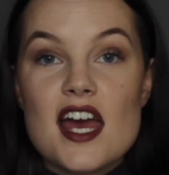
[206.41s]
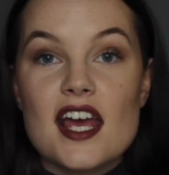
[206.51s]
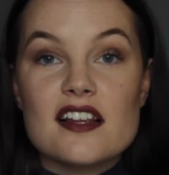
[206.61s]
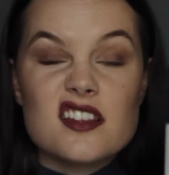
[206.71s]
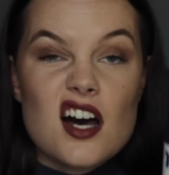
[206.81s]

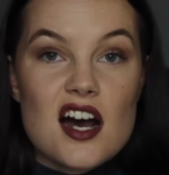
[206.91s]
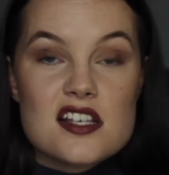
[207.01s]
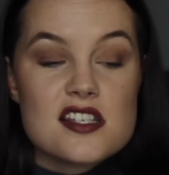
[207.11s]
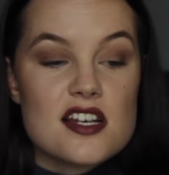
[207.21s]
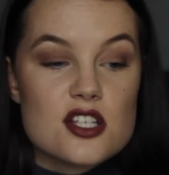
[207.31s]
It
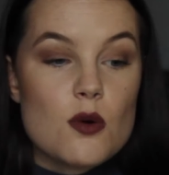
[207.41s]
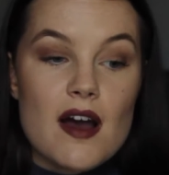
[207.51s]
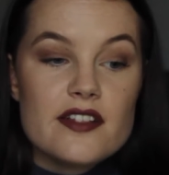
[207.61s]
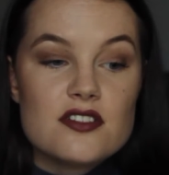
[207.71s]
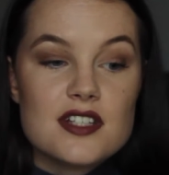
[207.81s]
lasts, it's
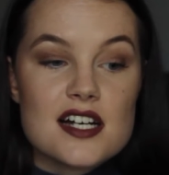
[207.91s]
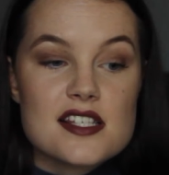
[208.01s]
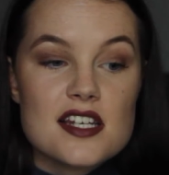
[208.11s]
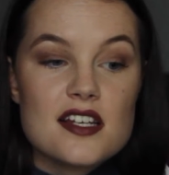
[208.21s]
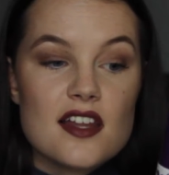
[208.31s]
quite long
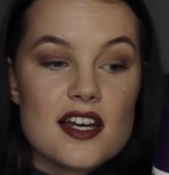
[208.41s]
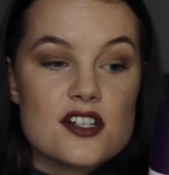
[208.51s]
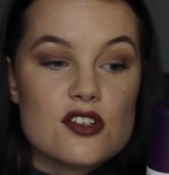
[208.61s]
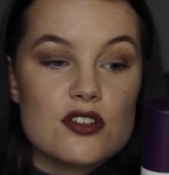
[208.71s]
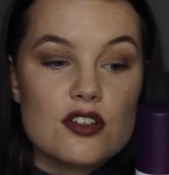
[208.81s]
lasting. Like, I
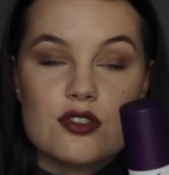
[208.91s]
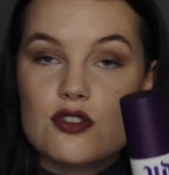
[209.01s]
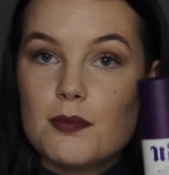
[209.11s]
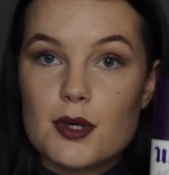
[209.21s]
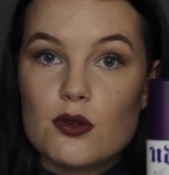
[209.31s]
don't go through
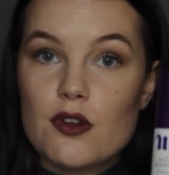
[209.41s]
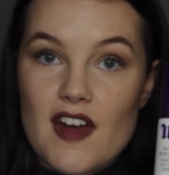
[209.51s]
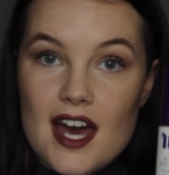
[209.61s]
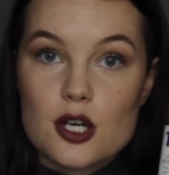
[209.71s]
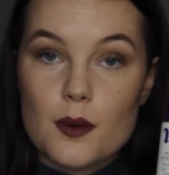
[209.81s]
the bottle
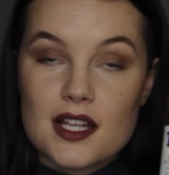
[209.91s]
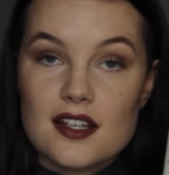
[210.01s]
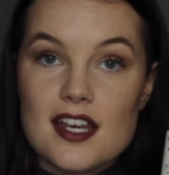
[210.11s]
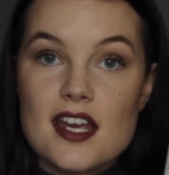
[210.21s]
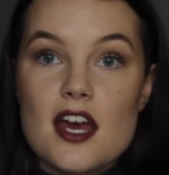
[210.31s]
that
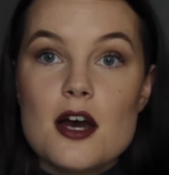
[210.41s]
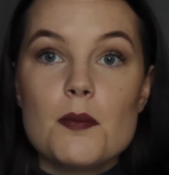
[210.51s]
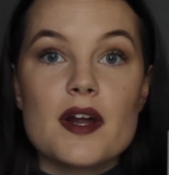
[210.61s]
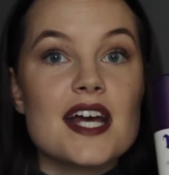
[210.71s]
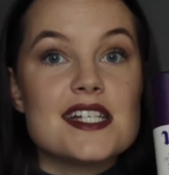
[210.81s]
quickly,
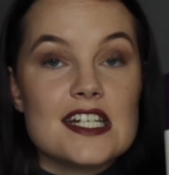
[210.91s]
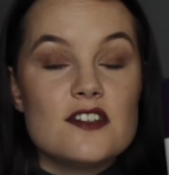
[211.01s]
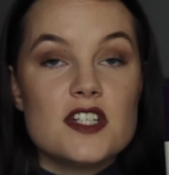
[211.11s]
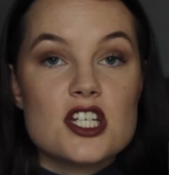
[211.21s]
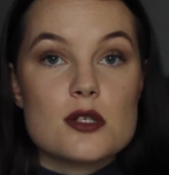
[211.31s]
but I
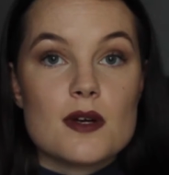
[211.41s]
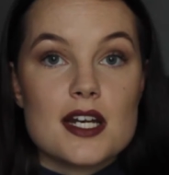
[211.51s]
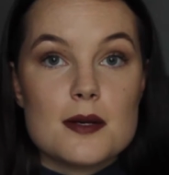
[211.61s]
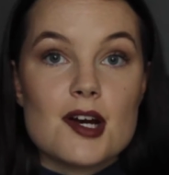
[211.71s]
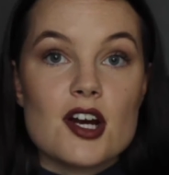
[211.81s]
did finish one
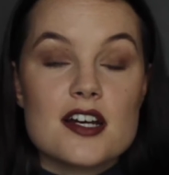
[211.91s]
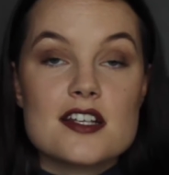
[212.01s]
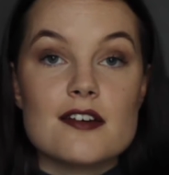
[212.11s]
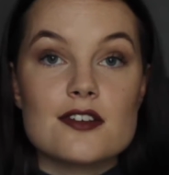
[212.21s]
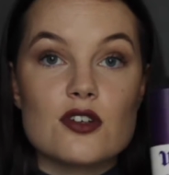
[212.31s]
in America,
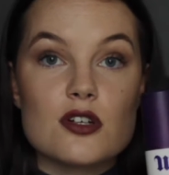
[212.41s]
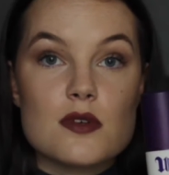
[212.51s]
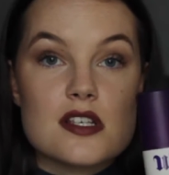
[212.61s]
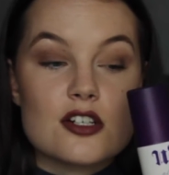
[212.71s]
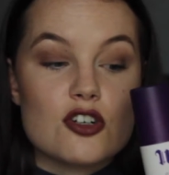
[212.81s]
so I thought it
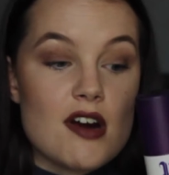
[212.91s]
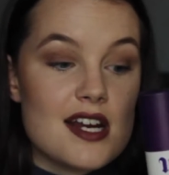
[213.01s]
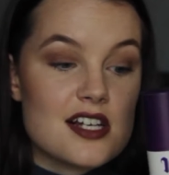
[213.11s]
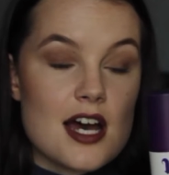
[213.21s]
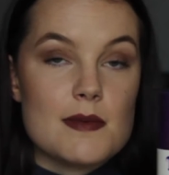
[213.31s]
was
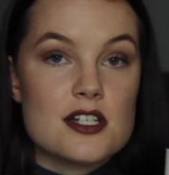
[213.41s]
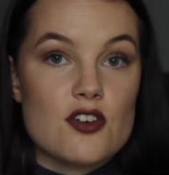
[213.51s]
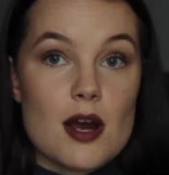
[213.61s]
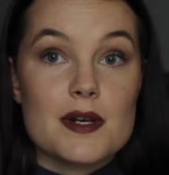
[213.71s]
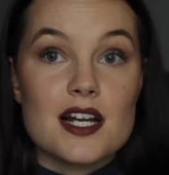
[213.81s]
great timing to
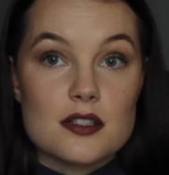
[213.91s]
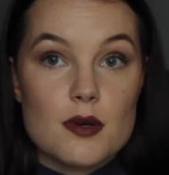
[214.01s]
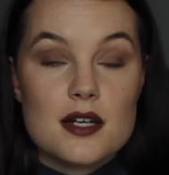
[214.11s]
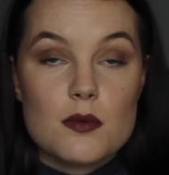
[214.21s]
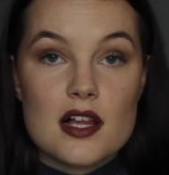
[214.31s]
grab another
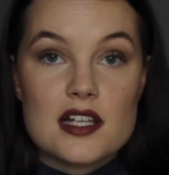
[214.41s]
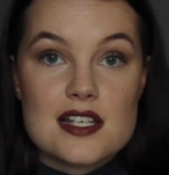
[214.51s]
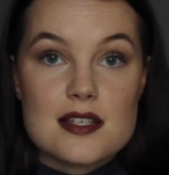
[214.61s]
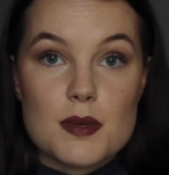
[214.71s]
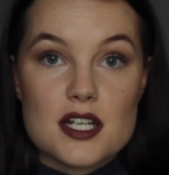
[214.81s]
one while it
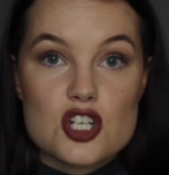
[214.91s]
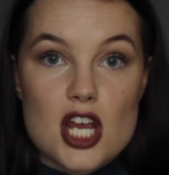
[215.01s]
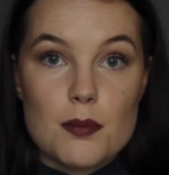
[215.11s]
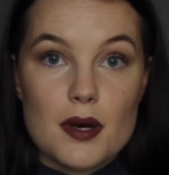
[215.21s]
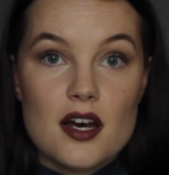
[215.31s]
is a bit
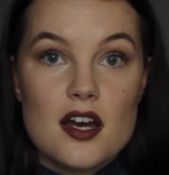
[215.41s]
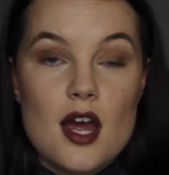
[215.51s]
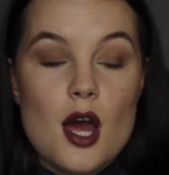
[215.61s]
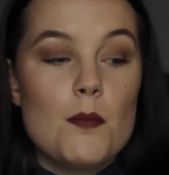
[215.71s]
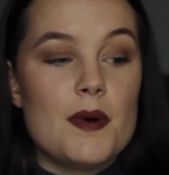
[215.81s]
cheaper.
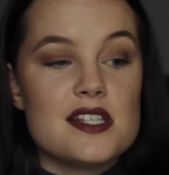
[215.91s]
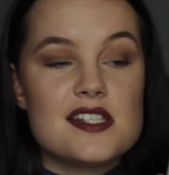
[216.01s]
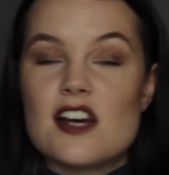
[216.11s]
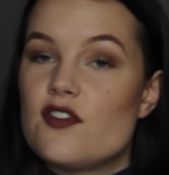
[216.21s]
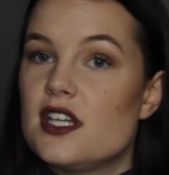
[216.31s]
But it's
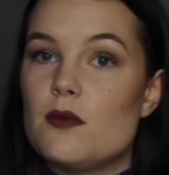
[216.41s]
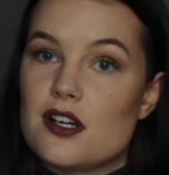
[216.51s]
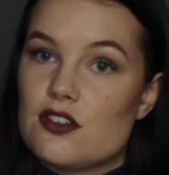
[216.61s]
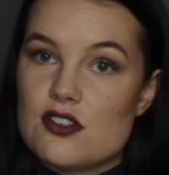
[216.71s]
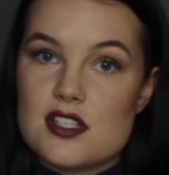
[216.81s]
definitely
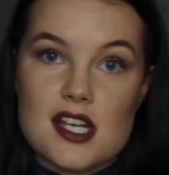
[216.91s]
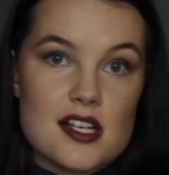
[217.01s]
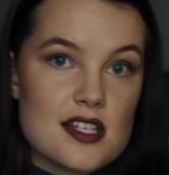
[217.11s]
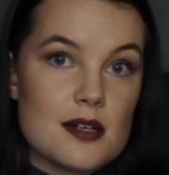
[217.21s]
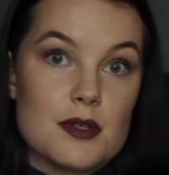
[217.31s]
one of those
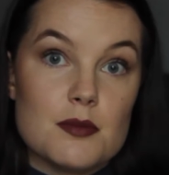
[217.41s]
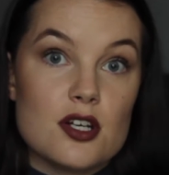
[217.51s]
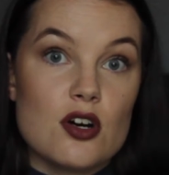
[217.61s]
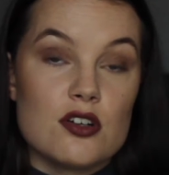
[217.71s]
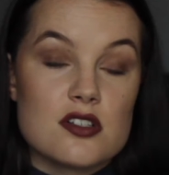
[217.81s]
things that I'm going to be
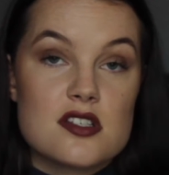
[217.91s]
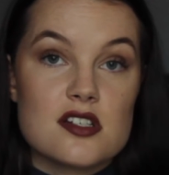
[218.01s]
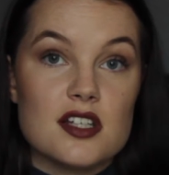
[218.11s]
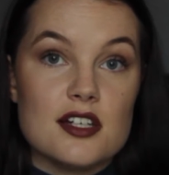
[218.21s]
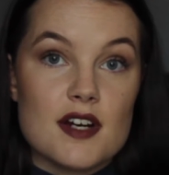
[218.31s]

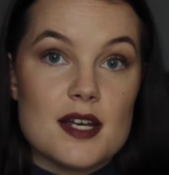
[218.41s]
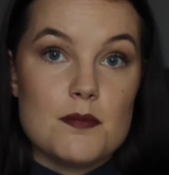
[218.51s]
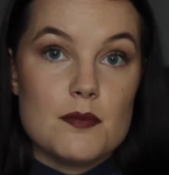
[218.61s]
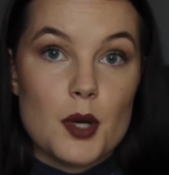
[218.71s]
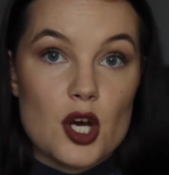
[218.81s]
constantly
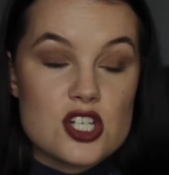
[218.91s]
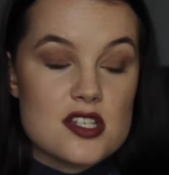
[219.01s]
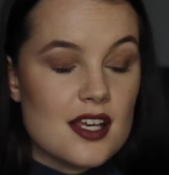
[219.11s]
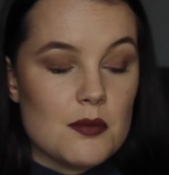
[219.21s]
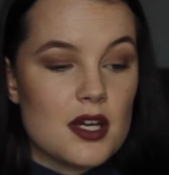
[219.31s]

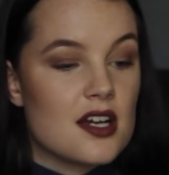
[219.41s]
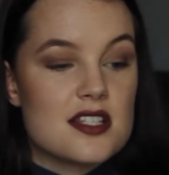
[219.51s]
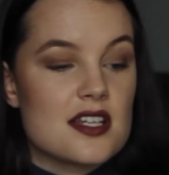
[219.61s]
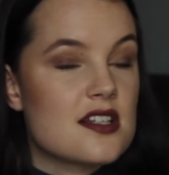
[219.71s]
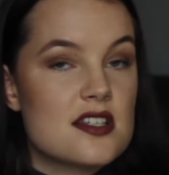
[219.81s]
repurchasing because